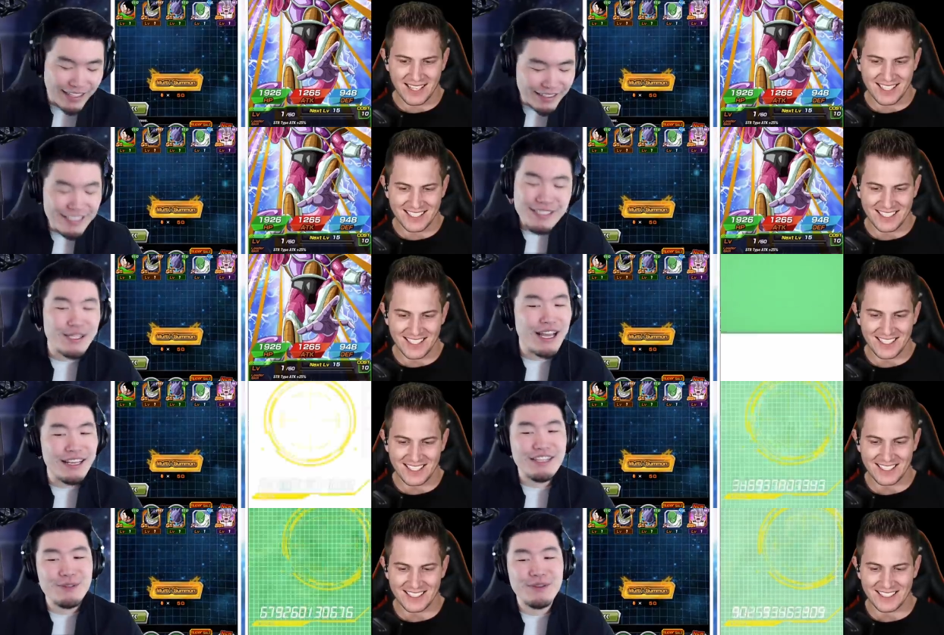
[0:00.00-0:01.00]
Speaker 1: at, least at
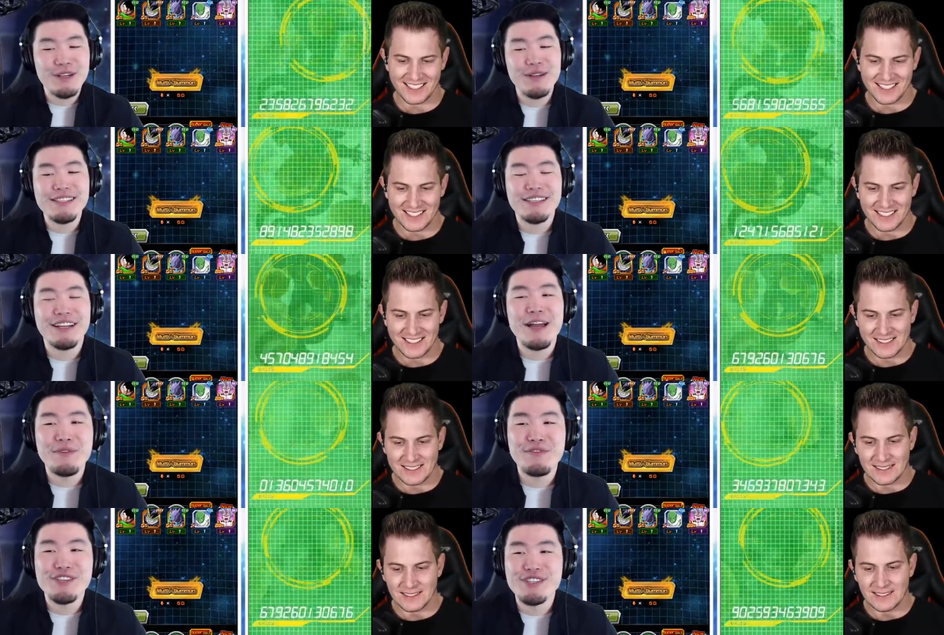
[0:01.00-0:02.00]
least we know that's gonna happen
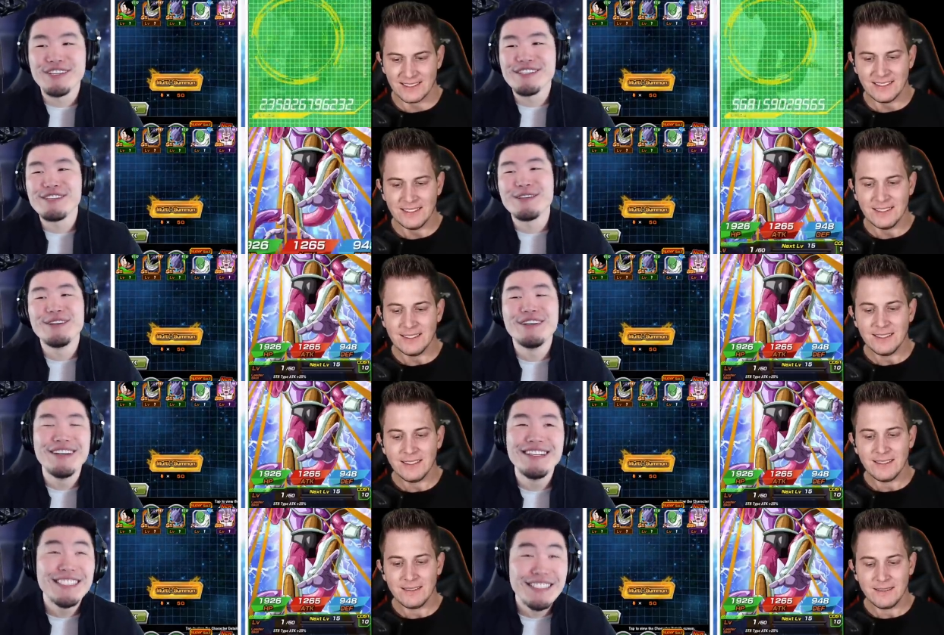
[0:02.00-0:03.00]
for sure. So.
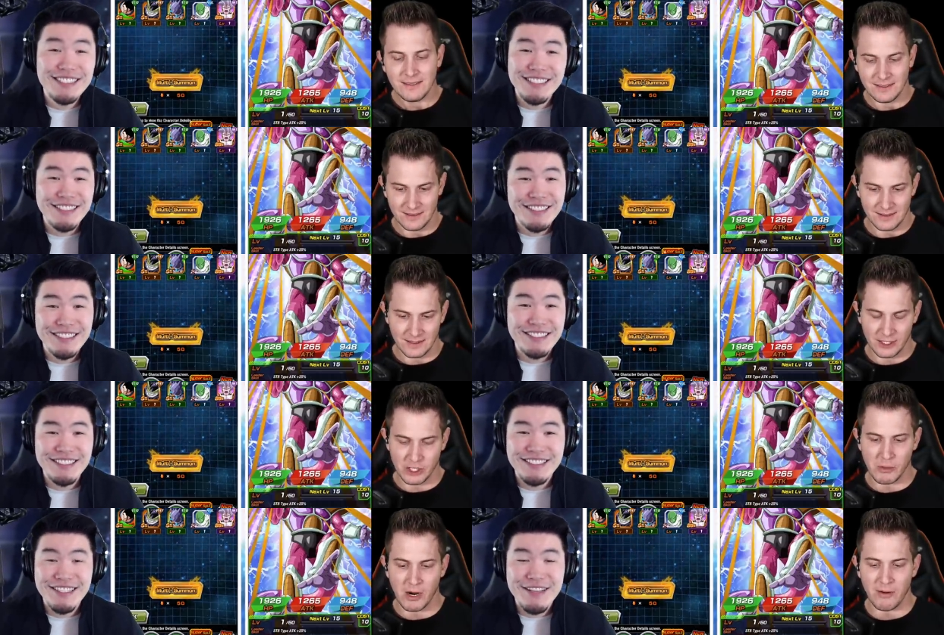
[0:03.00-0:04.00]
Speaker 2: Did
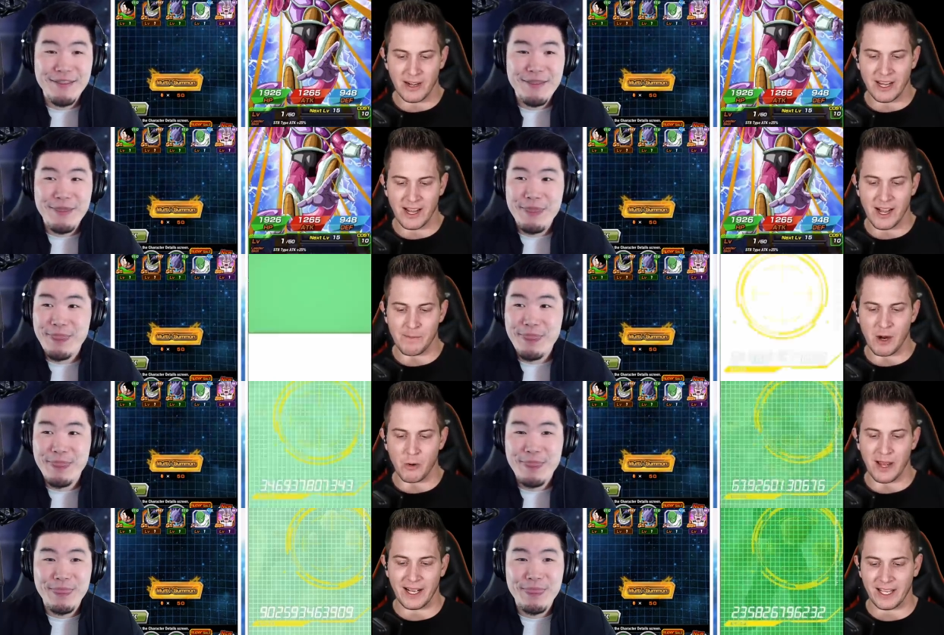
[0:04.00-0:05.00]
you already um,
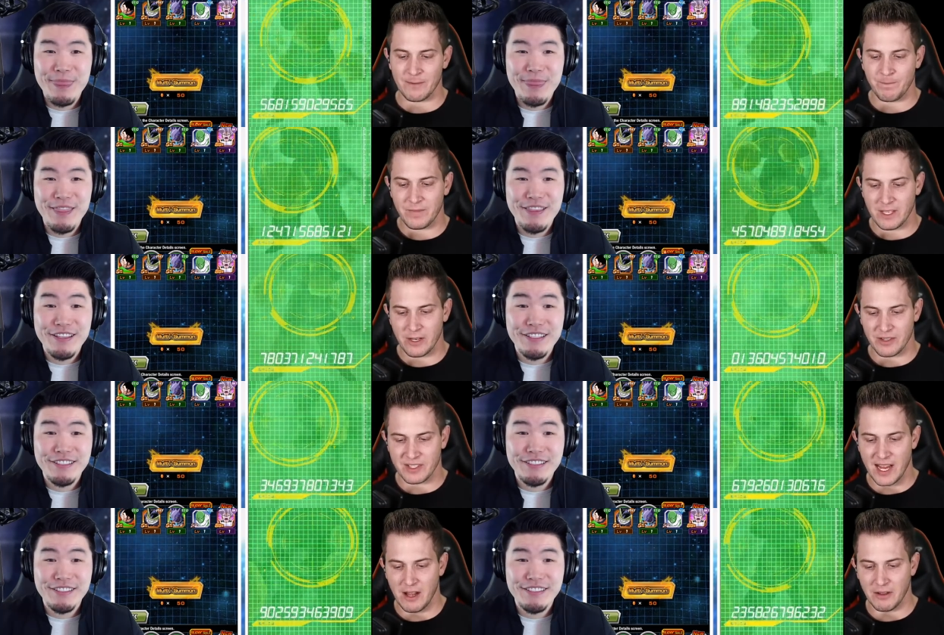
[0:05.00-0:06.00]
awaken your
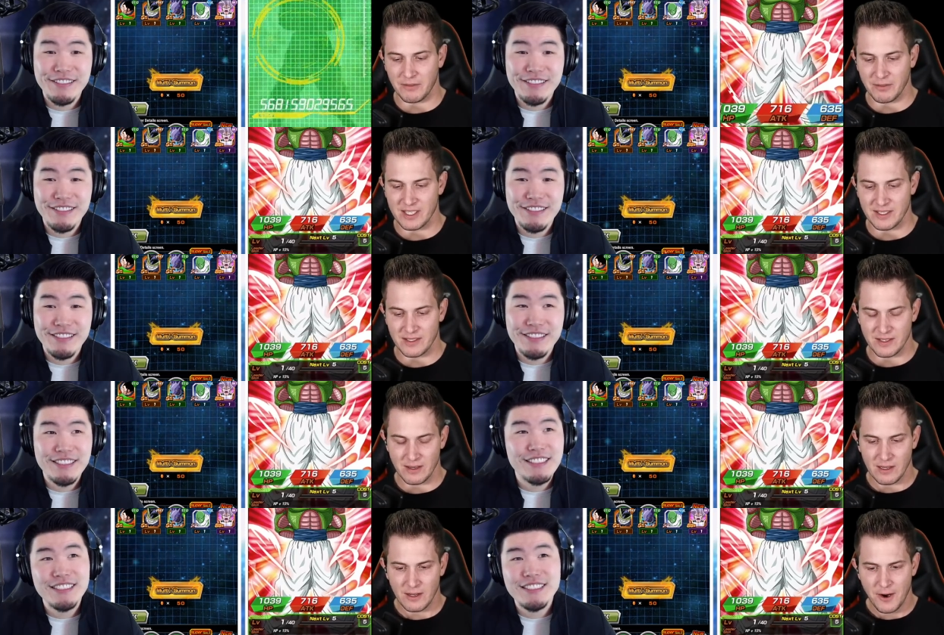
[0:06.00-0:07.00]
cell and Friezas?
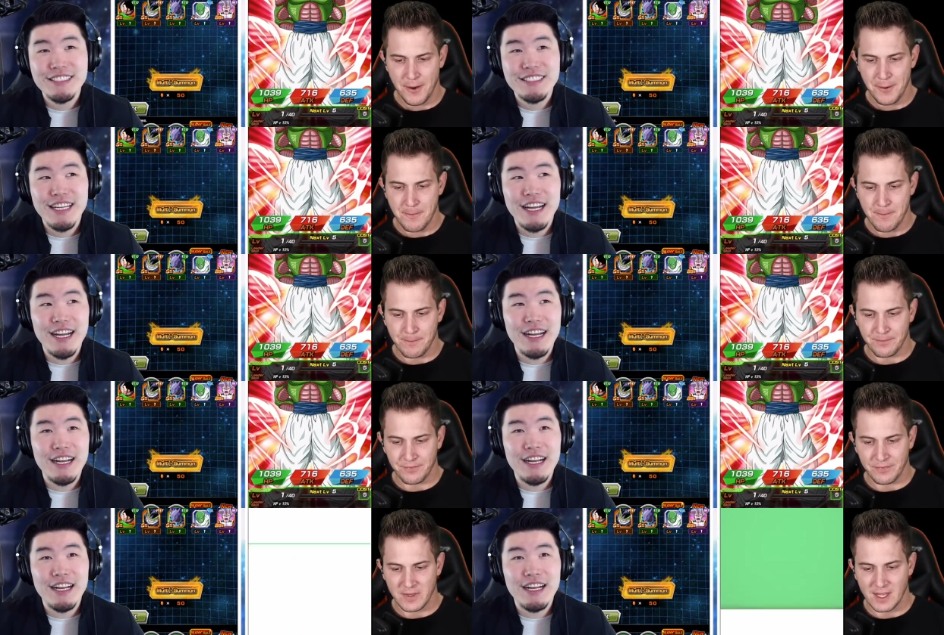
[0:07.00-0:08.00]

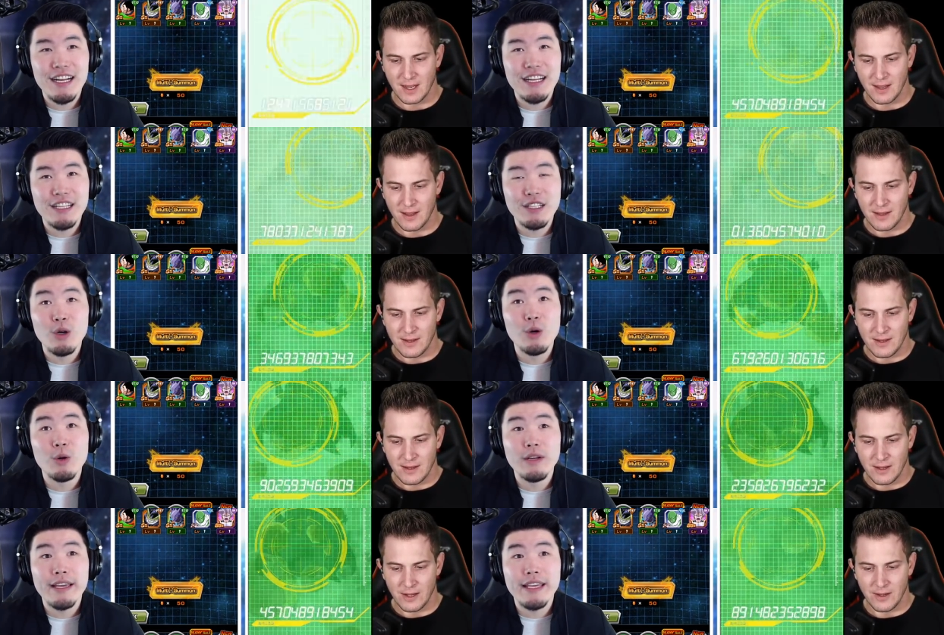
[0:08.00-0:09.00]
Uh, no,
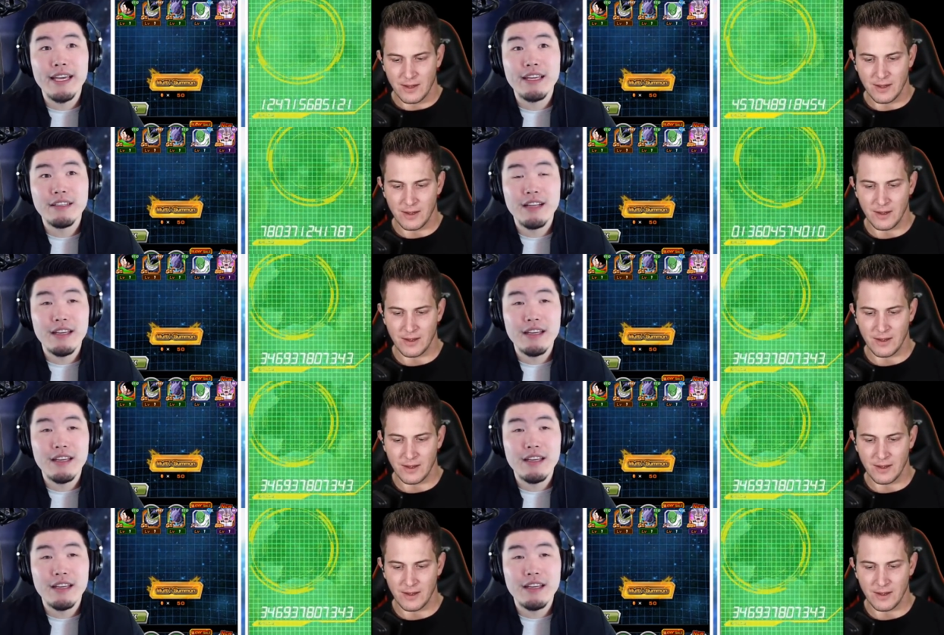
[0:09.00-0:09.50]
not yet, not